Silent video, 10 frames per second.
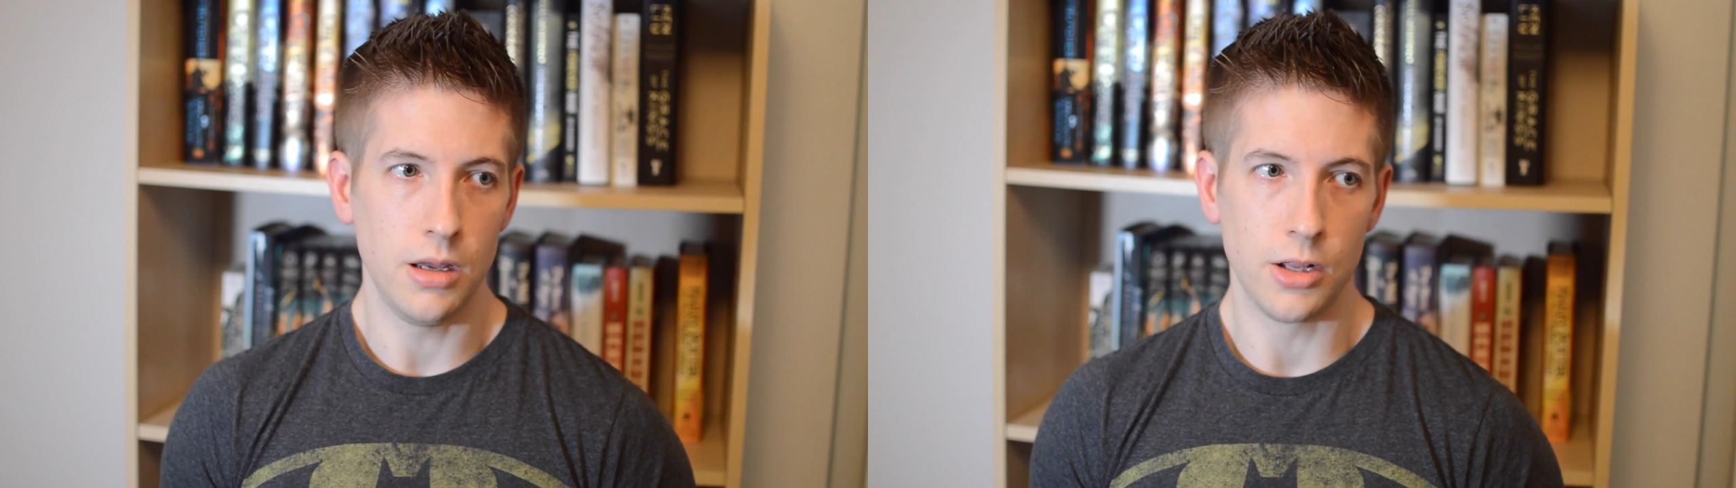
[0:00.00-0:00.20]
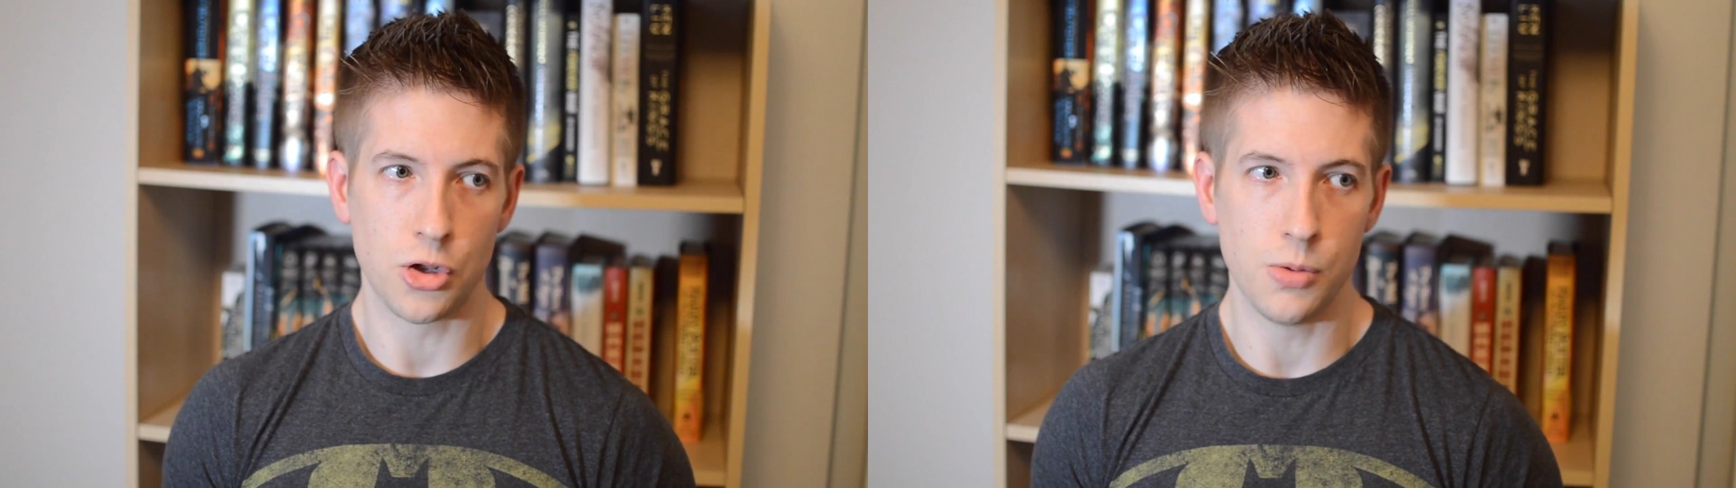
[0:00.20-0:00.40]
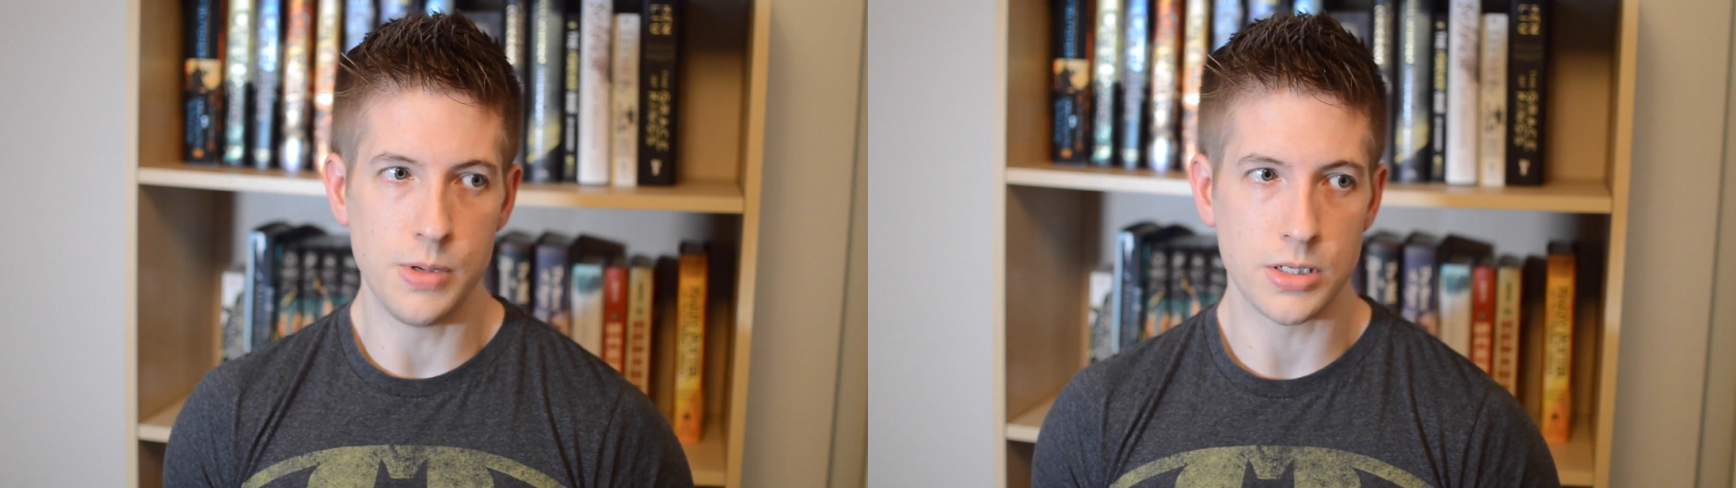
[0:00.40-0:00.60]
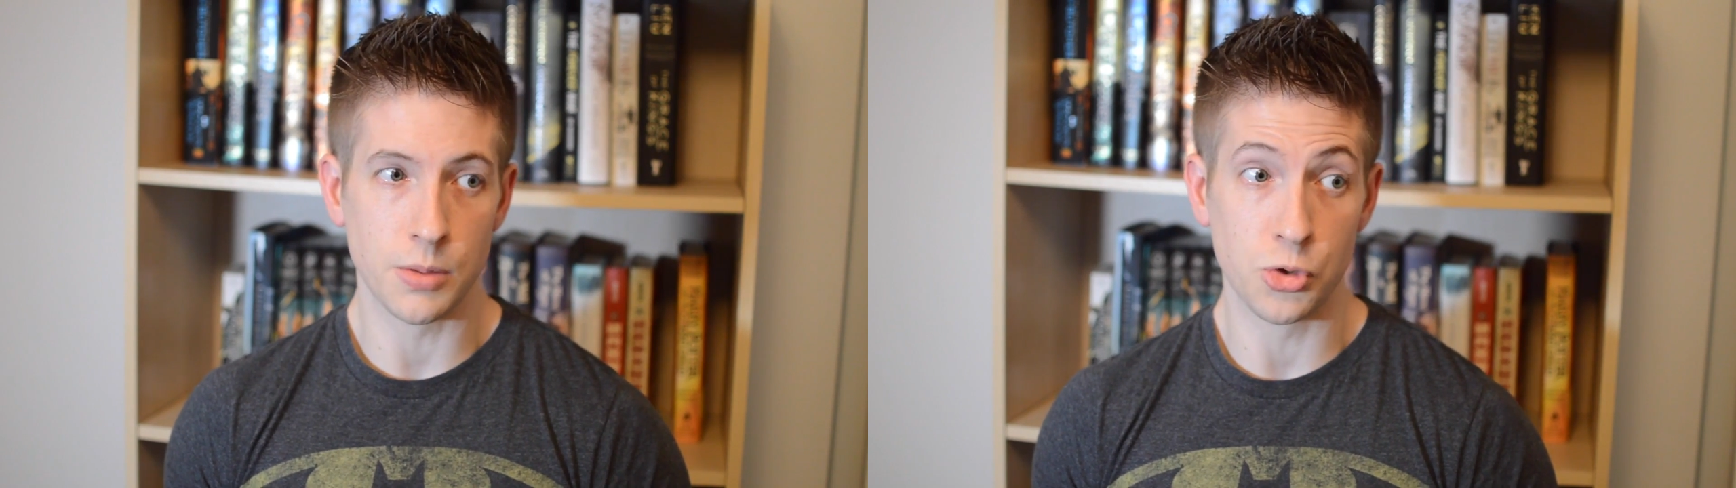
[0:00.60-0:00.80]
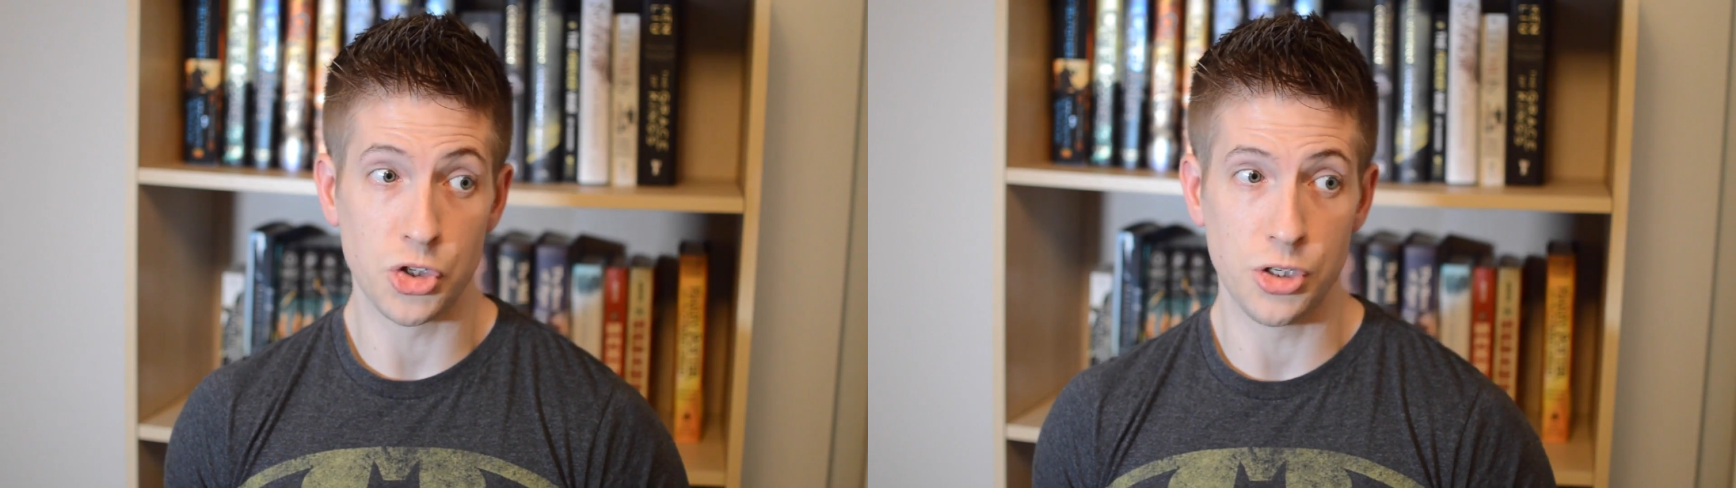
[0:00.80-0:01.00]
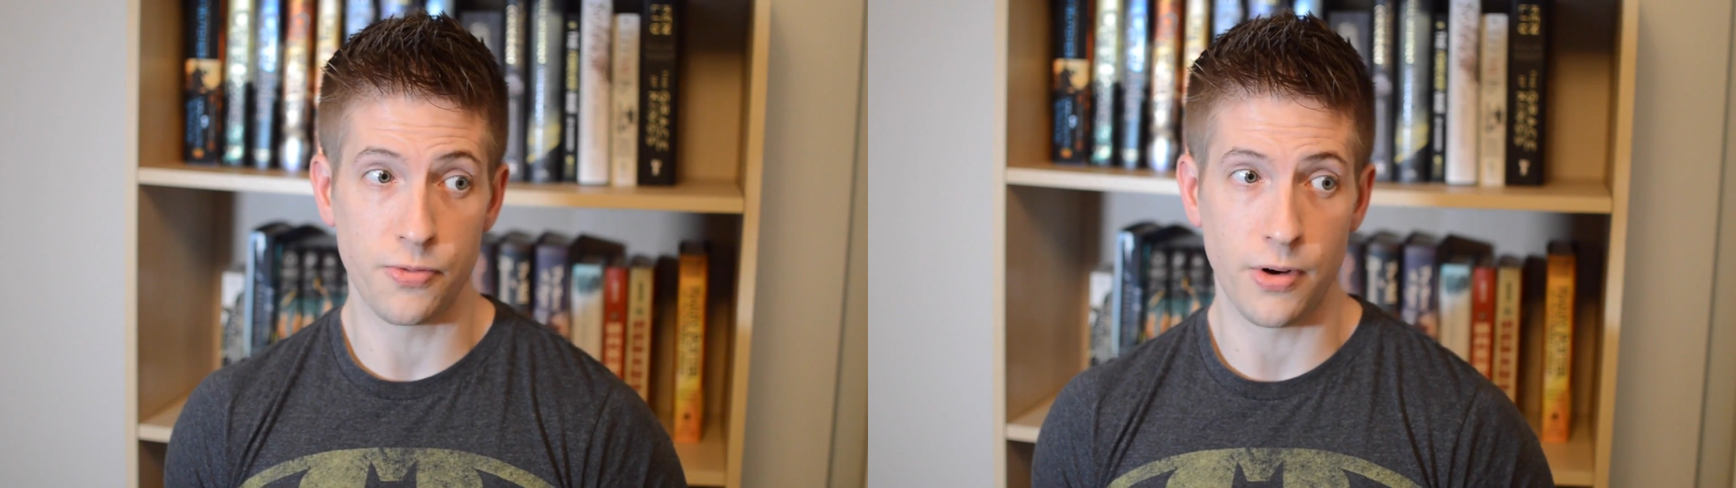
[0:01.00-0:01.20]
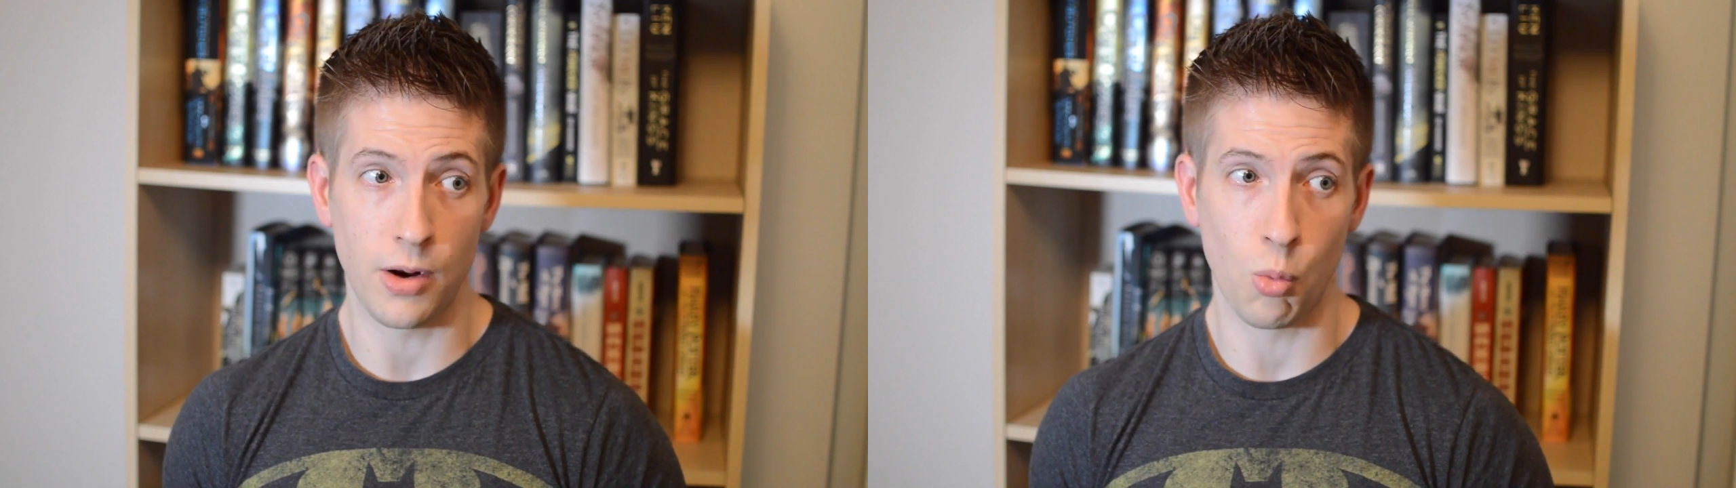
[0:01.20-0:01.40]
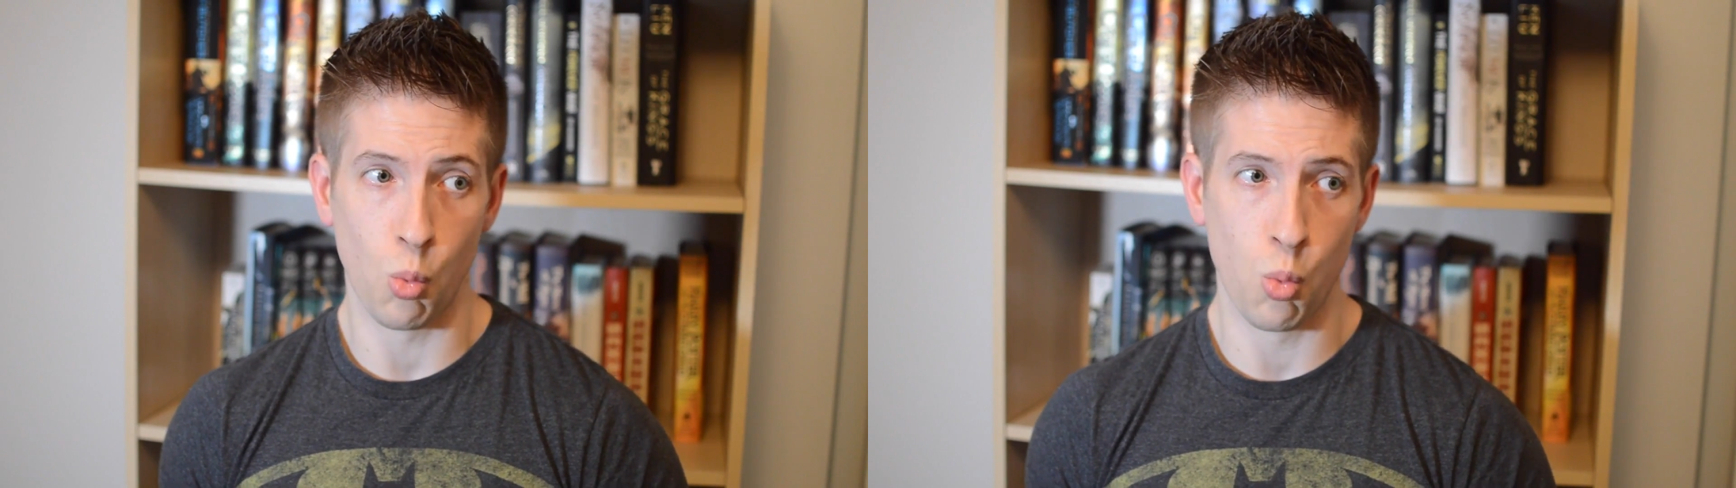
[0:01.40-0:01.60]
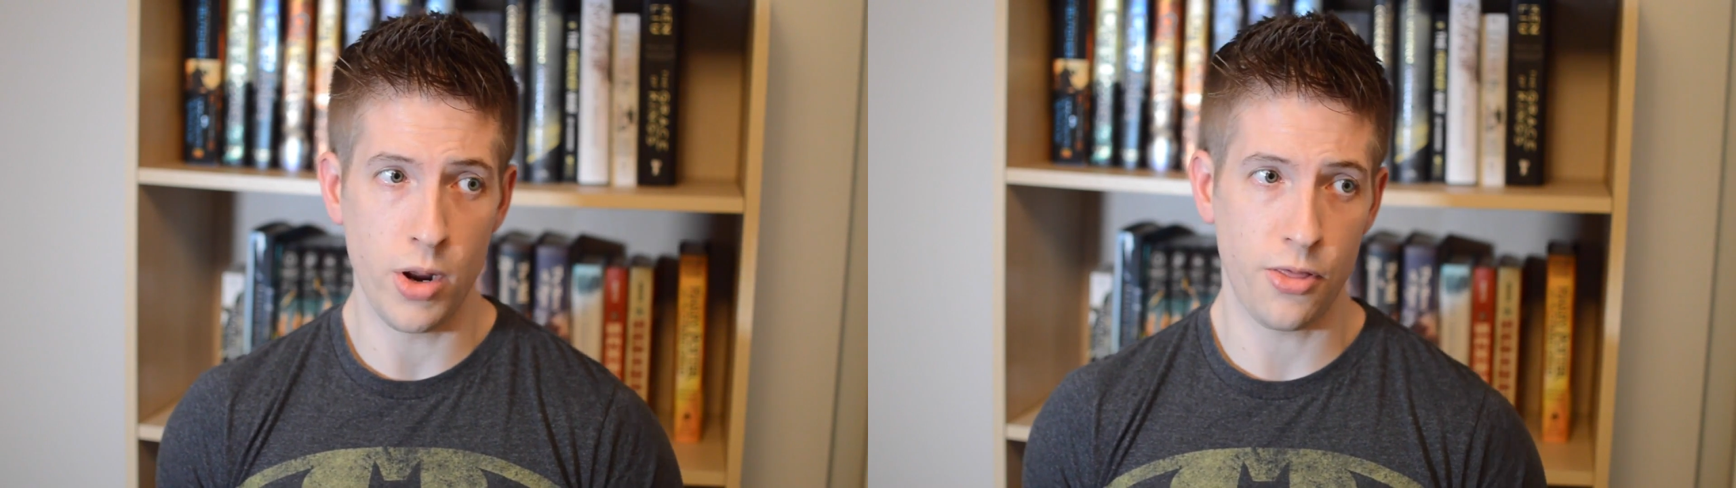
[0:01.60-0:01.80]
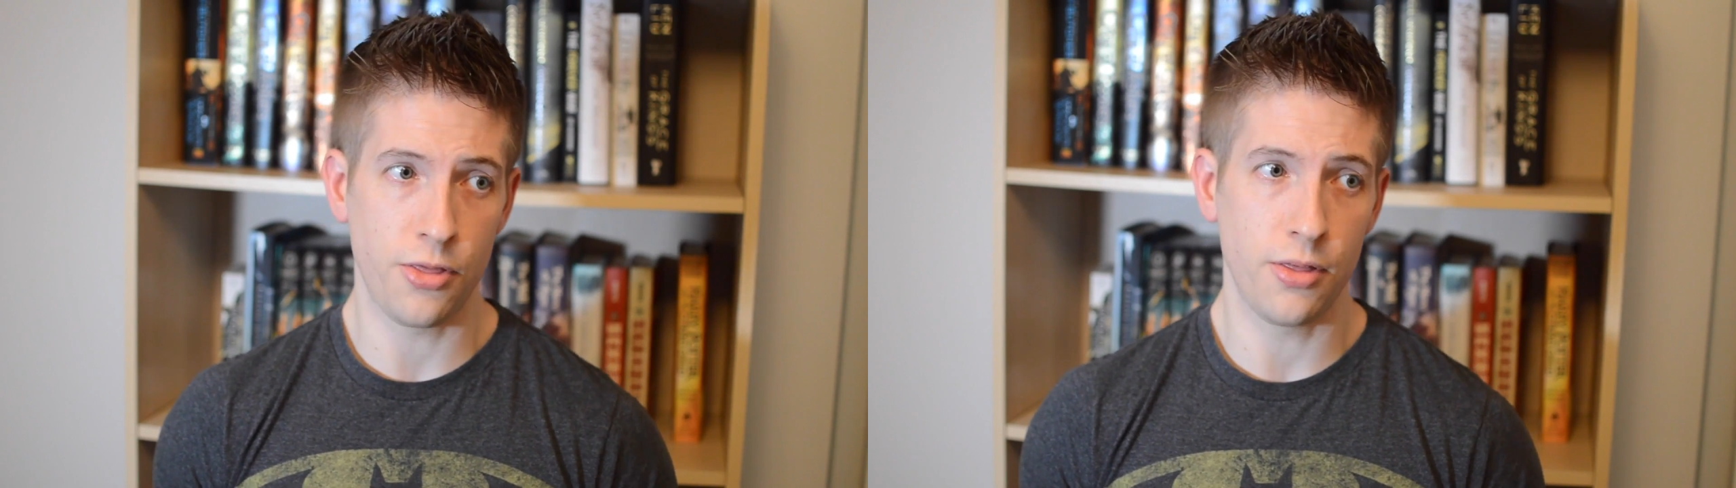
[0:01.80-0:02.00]
it could be someone she's fought
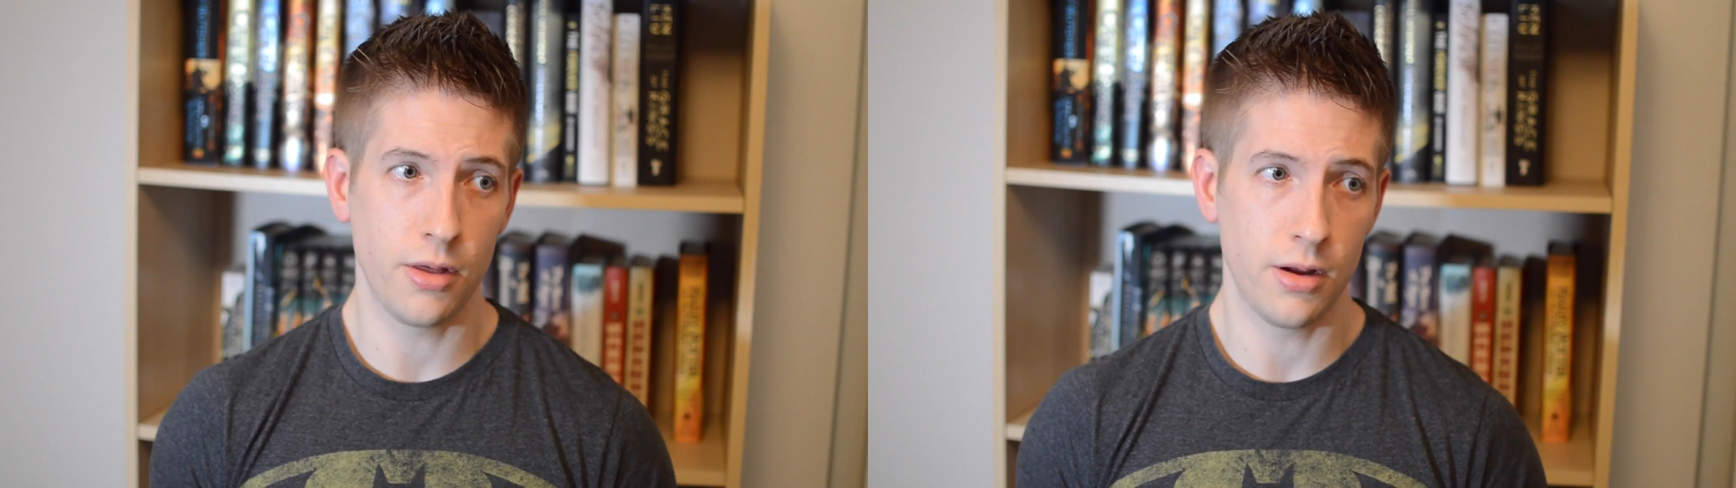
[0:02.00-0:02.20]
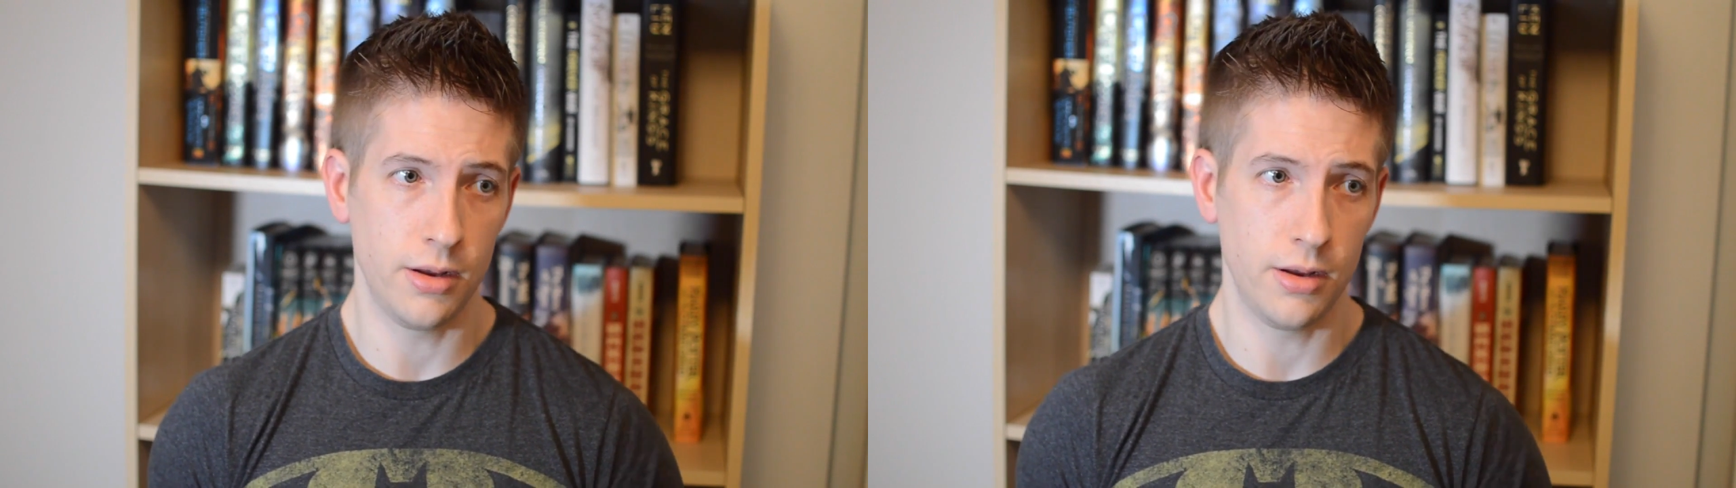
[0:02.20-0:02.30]
with